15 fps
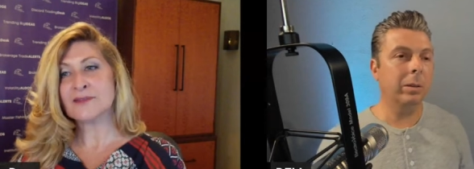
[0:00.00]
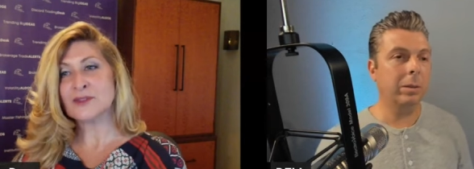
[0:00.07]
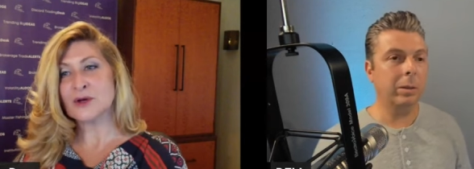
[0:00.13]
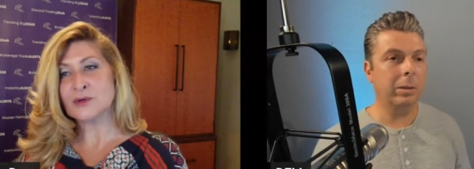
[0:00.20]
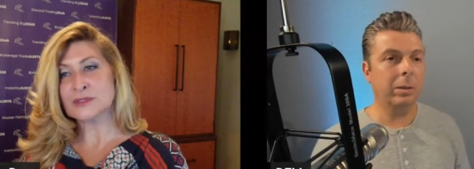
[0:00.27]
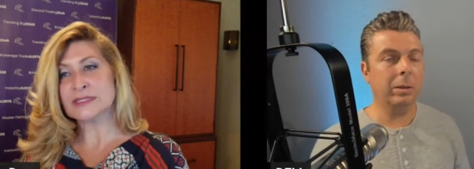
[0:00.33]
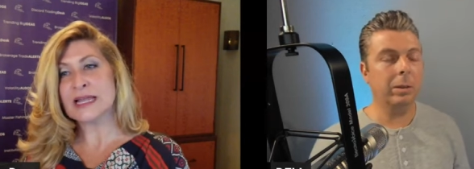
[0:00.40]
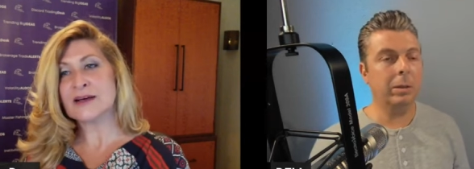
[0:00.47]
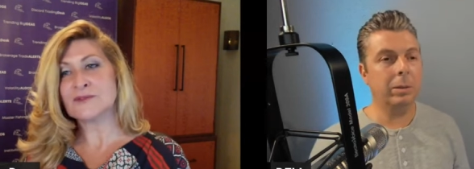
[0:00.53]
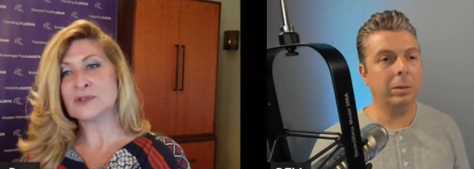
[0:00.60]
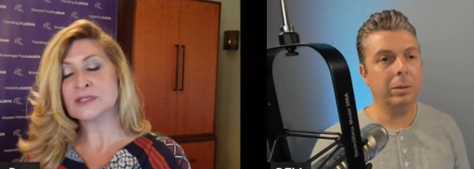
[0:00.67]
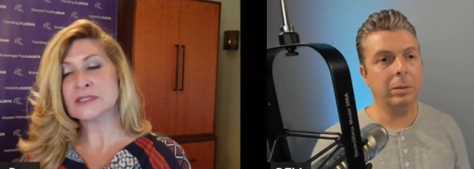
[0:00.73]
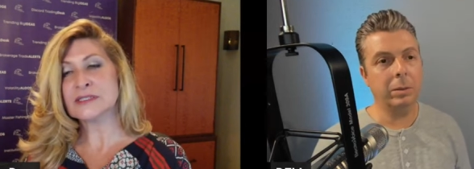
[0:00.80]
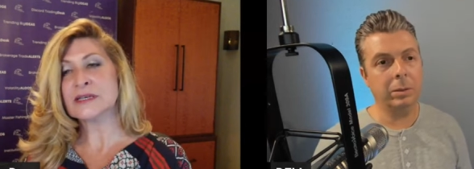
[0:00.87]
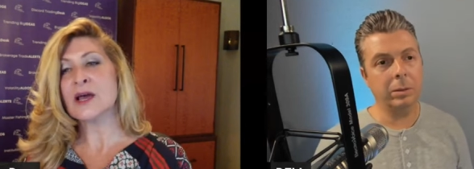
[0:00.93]
Speaker 1: those
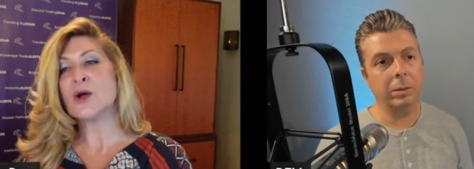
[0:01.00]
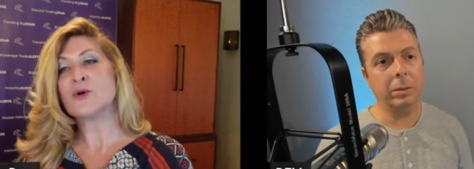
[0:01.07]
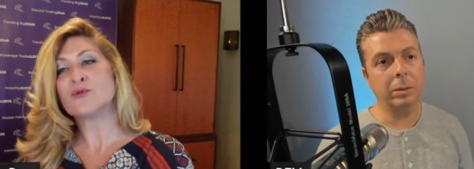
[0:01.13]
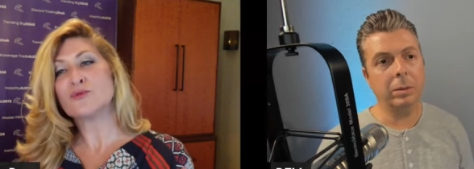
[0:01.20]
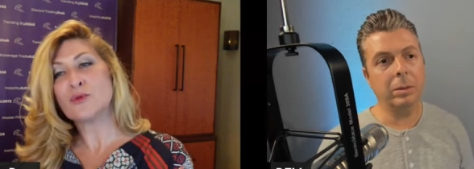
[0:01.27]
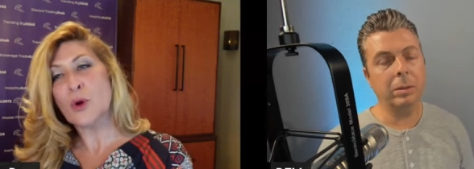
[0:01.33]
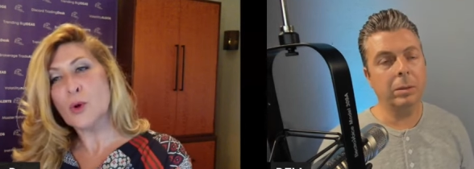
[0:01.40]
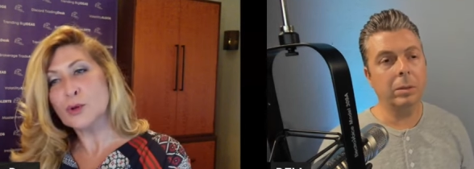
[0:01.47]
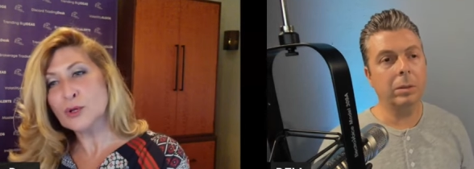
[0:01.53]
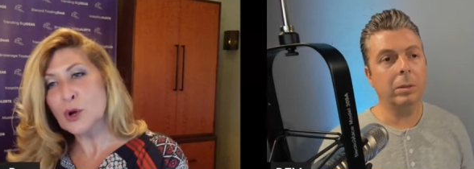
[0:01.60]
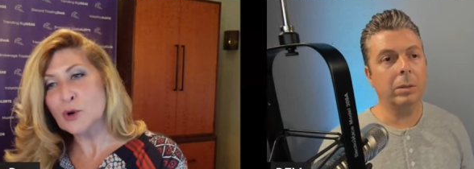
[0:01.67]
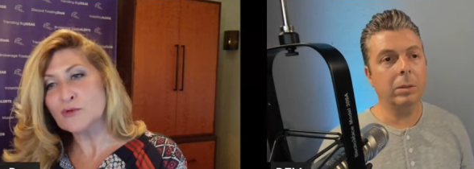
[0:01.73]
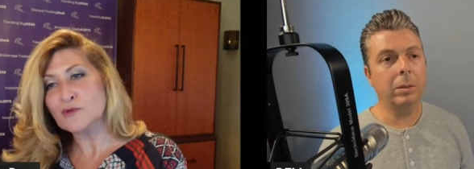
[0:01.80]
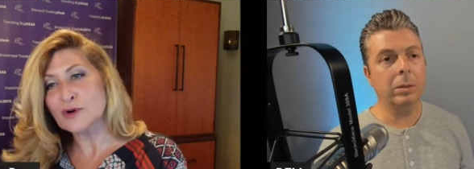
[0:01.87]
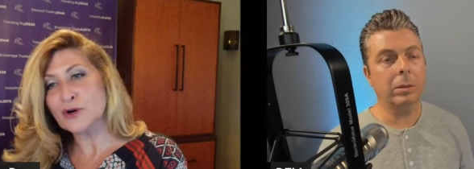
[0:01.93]
levels, roll
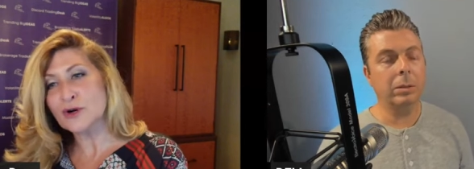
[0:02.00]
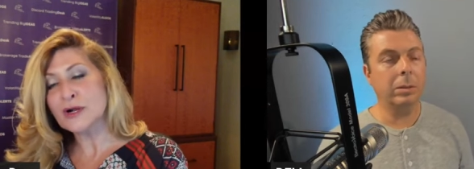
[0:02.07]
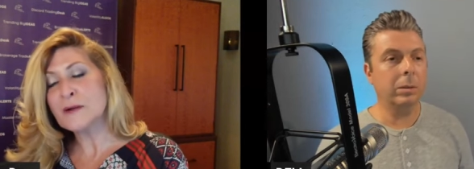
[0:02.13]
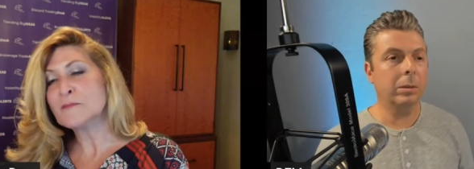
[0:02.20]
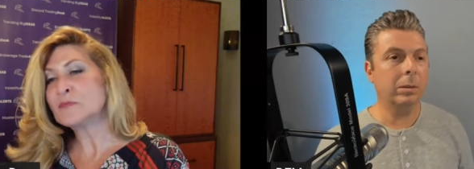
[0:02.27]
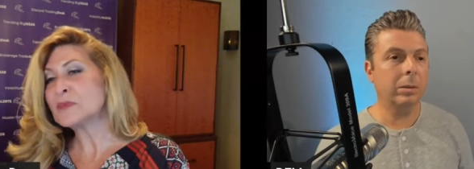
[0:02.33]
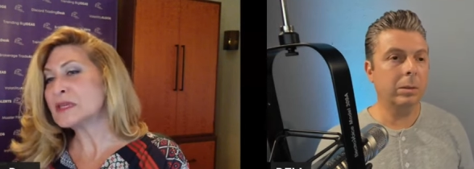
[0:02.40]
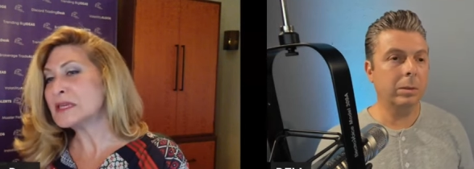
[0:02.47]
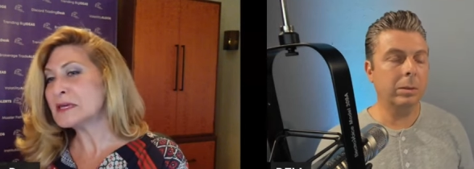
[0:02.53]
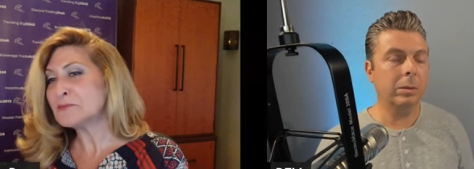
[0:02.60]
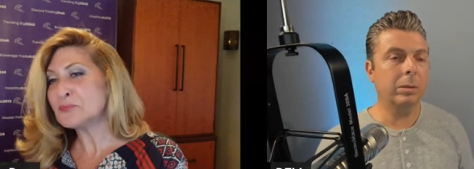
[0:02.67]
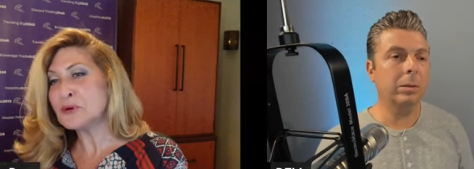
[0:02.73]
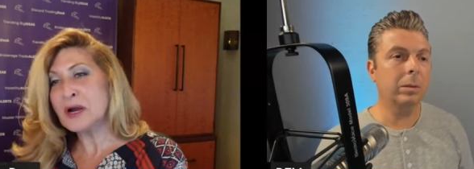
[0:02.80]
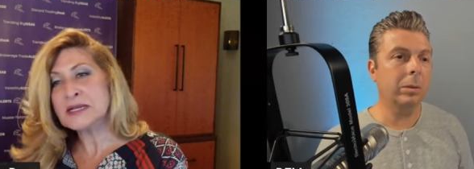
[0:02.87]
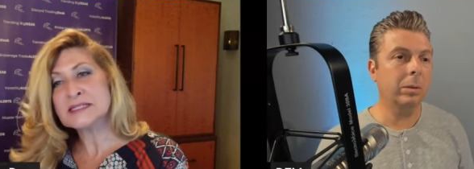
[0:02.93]
over, get
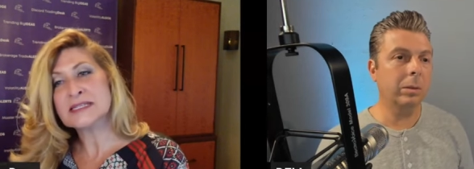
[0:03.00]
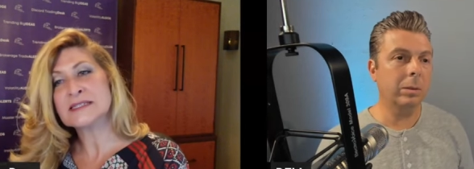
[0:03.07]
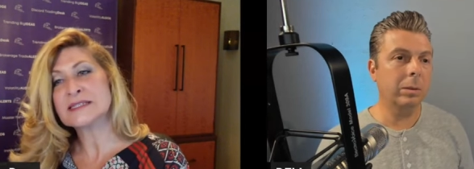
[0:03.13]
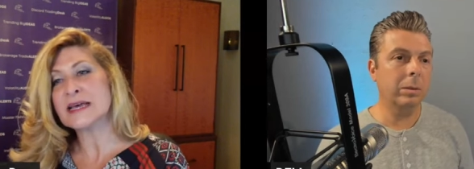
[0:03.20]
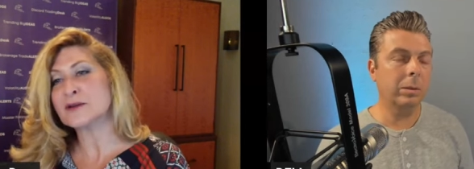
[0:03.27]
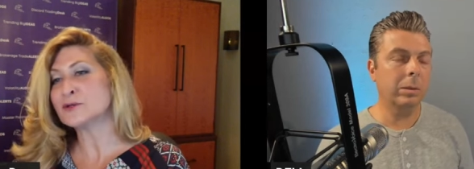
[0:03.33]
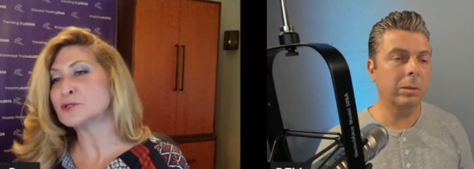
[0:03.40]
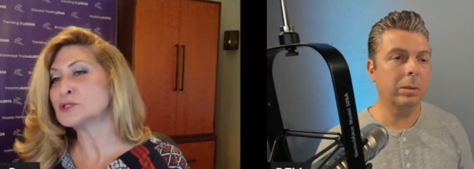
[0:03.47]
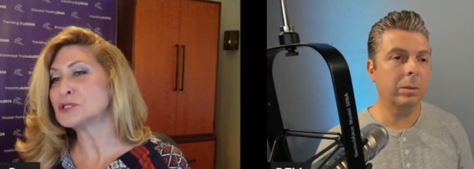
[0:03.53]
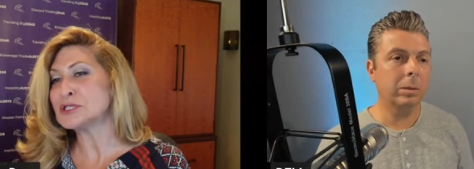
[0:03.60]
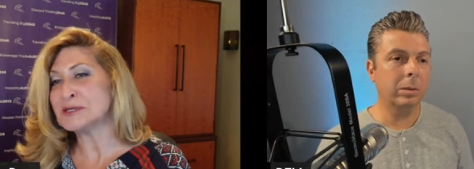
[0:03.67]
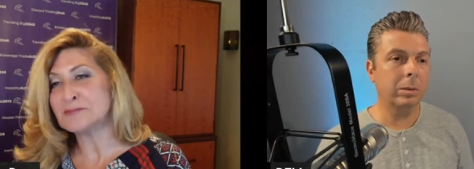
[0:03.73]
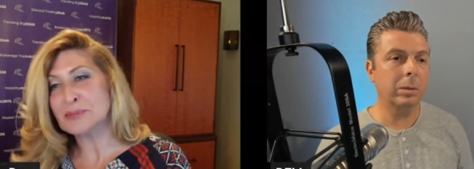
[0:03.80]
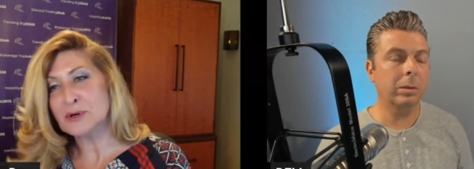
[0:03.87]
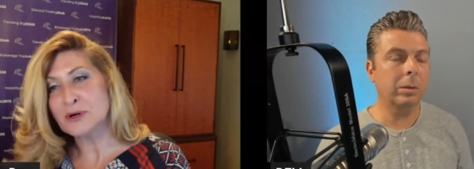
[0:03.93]
prices that are
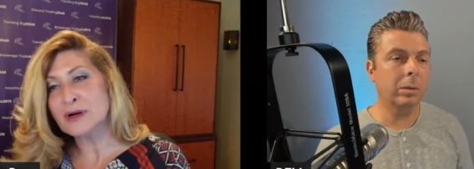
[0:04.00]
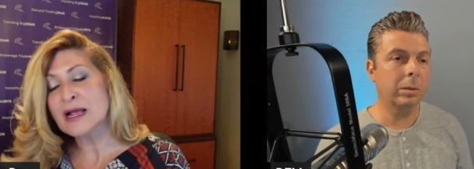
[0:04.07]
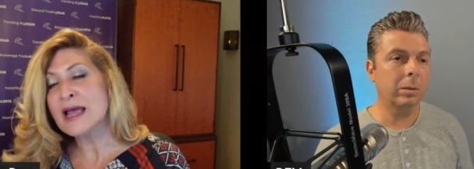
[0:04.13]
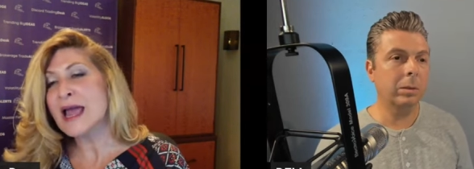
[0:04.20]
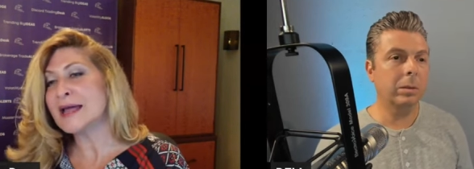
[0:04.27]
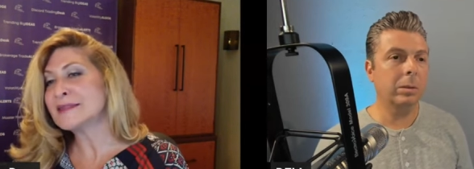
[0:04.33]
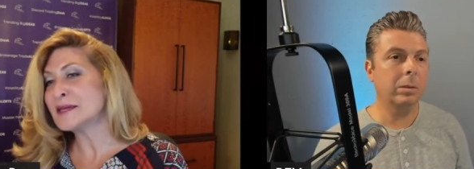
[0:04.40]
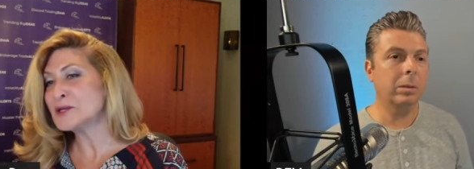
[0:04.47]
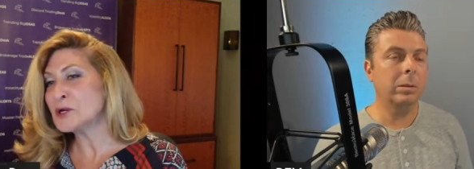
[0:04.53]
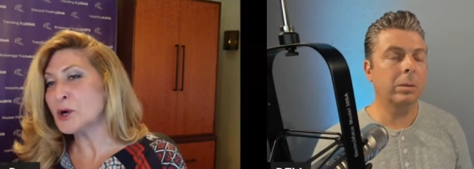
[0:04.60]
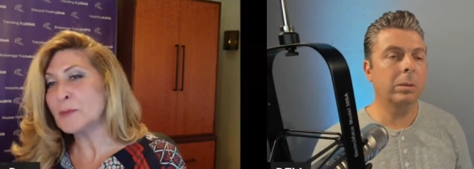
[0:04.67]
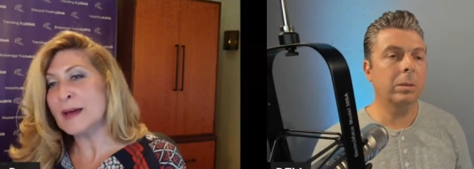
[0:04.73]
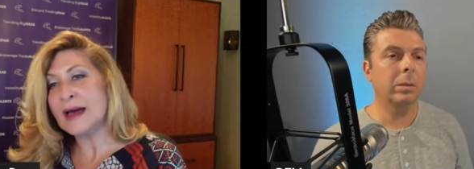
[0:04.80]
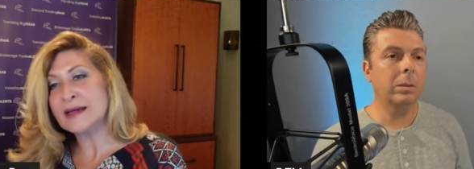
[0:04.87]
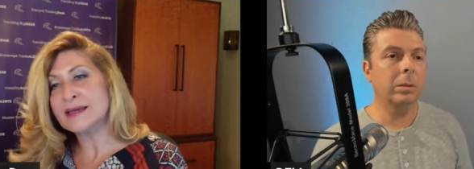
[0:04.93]
cheaper, and then go back